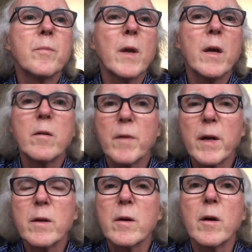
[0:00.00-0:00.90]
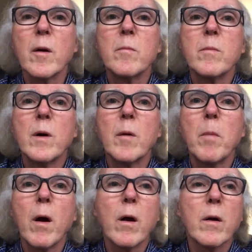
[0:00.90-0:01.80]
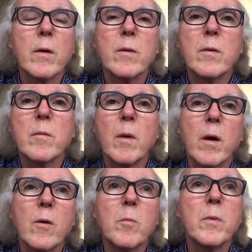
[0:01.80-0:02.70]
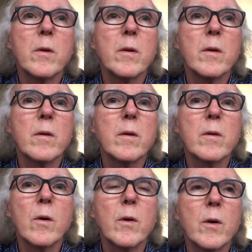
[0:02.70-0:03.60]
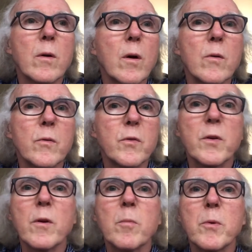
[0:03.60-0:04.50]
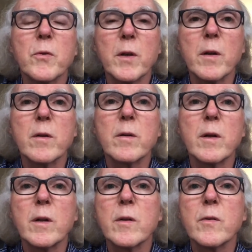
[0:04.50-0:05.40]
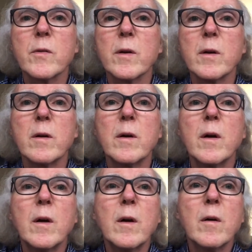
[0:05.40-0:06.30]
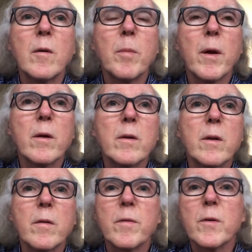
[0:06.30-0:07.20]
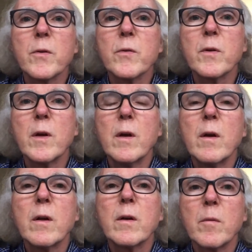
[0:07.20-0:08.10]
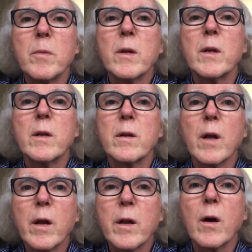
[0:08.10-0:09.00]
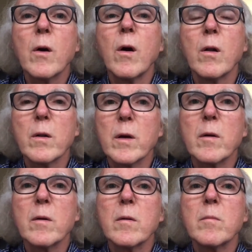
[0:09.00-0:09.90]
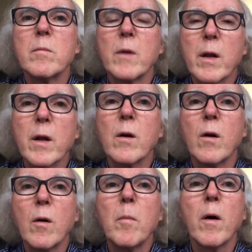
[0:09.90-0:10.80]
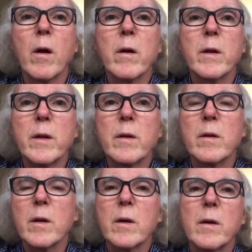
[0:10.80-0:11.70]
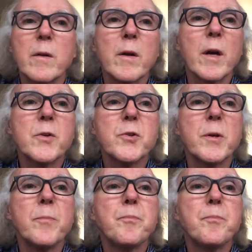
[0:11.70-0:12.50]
And in fact, a bar opened in Tokyo called 0%, and it's apparently the first complete non-alcohol bar in the country.